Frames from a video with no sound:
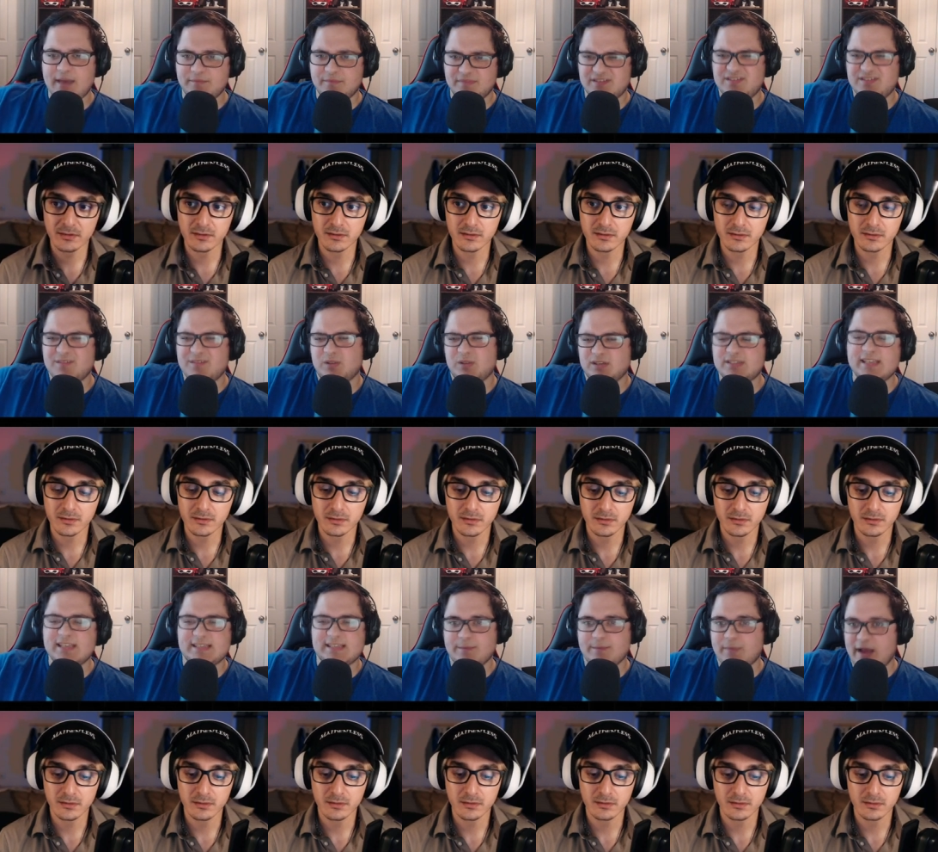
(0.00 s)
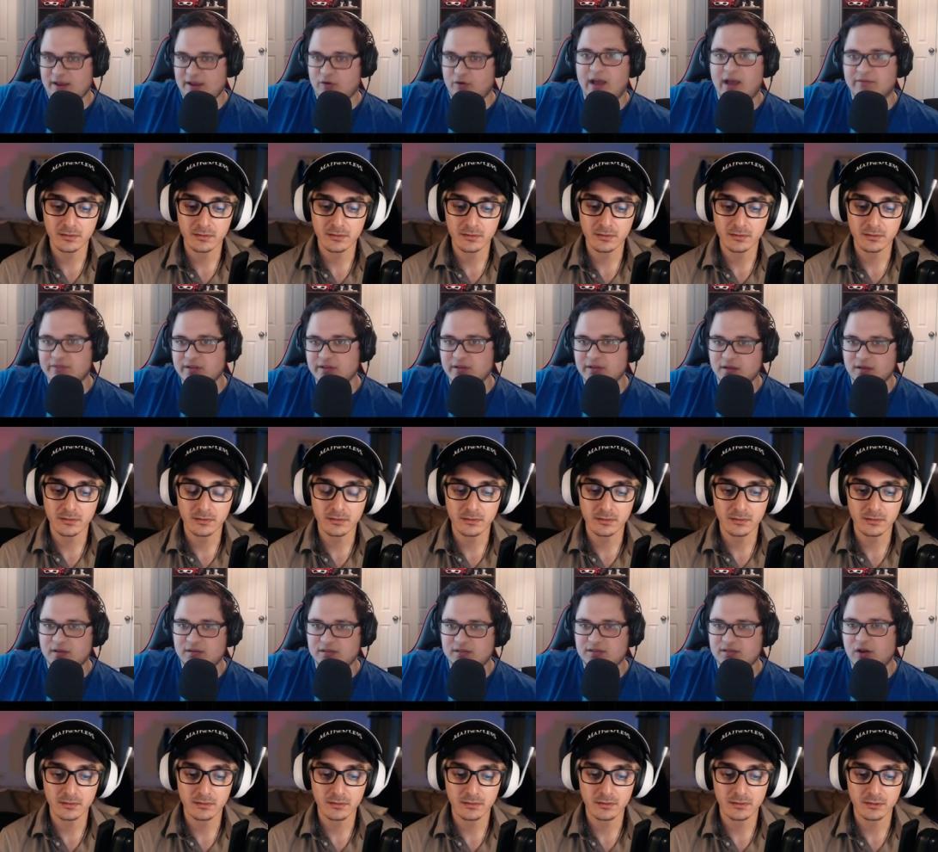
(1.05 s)
Speaker 1: similar so let's say Minecraft.
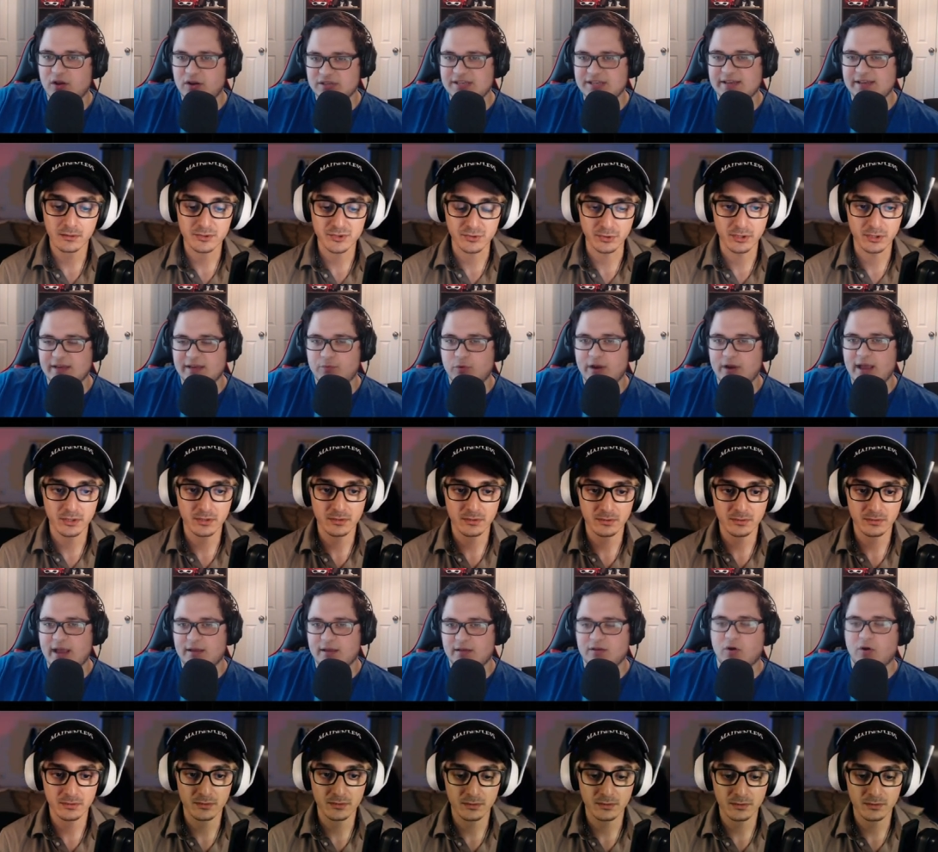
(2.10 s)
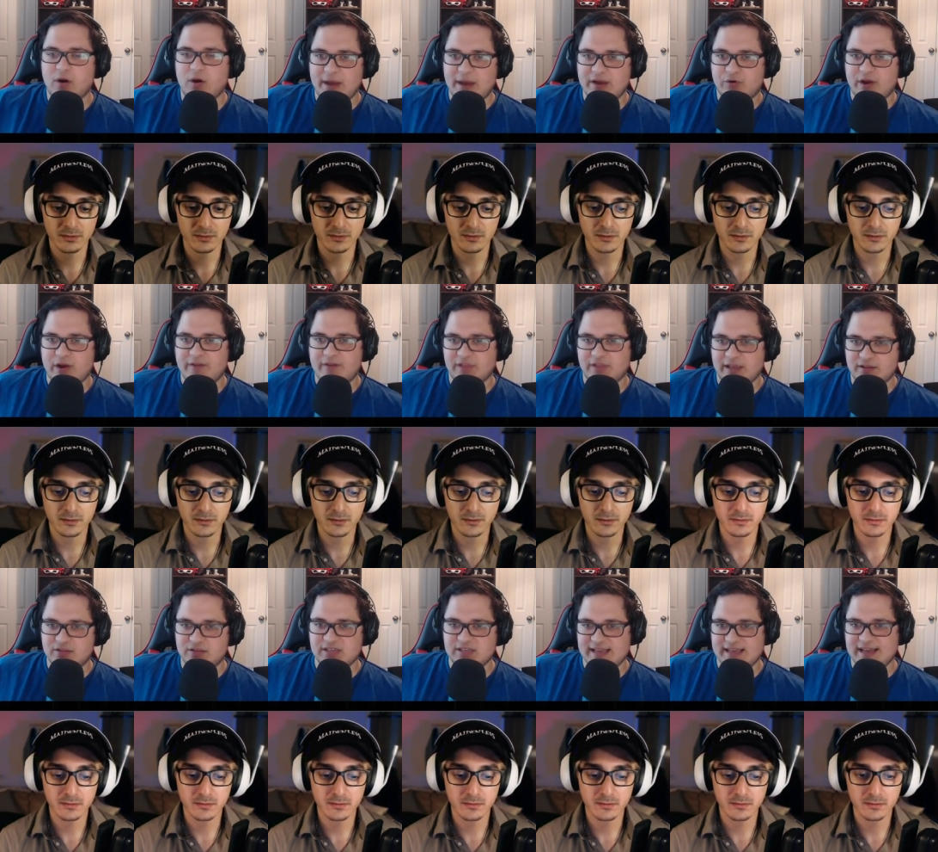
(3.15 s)
So are you saying like sure. when I go on Minecraft like
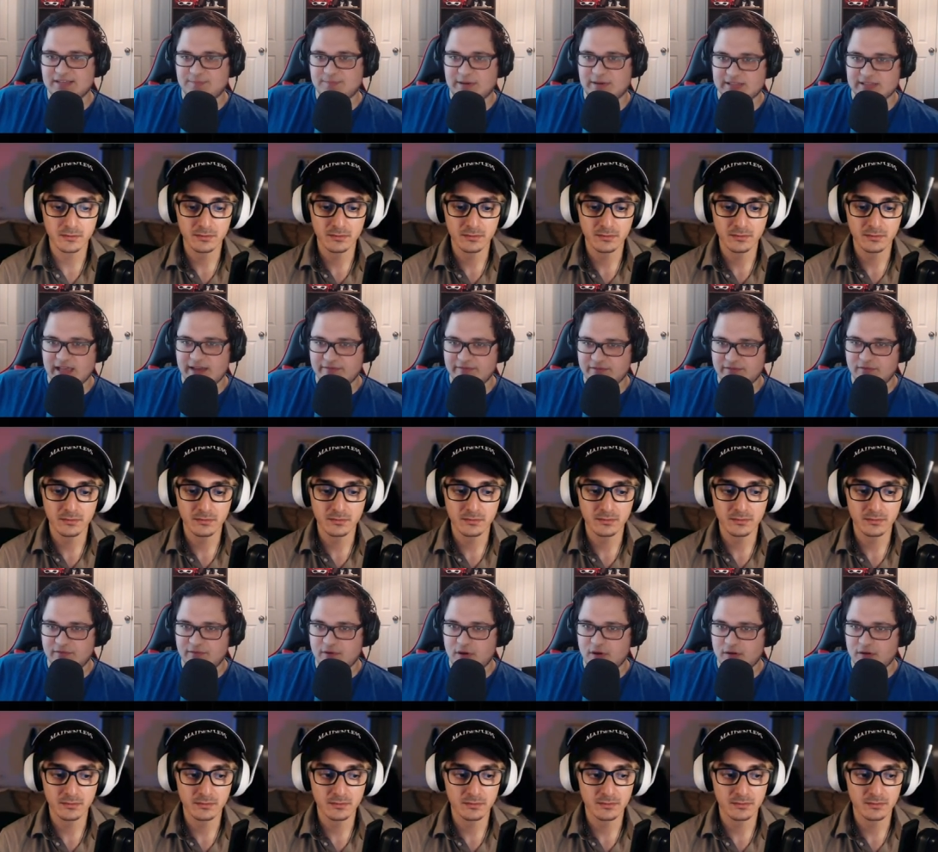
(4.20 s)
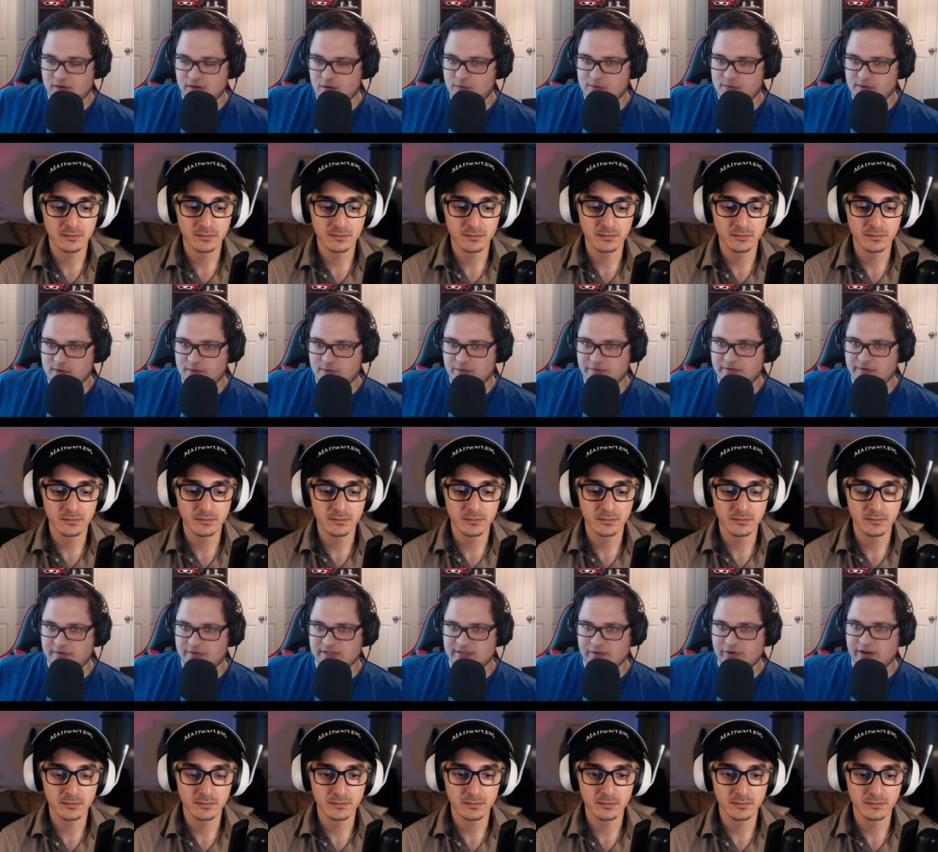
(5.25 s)
does Xbox Live Cold, cold open?
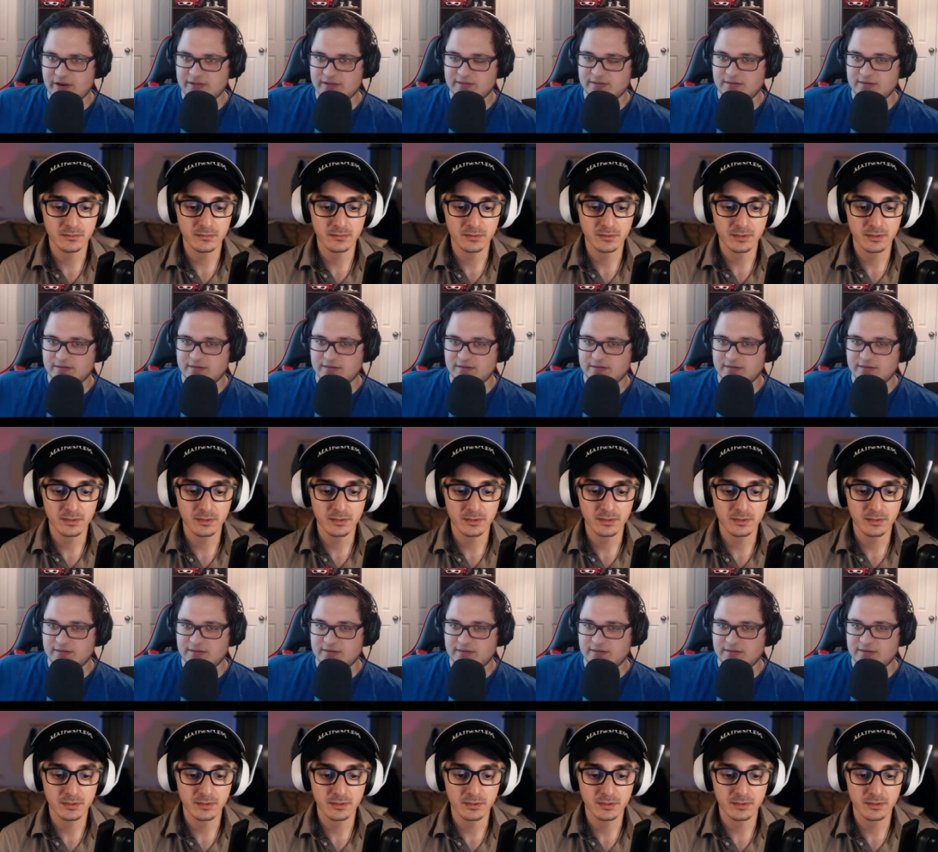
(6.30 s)
Is that what you're asking?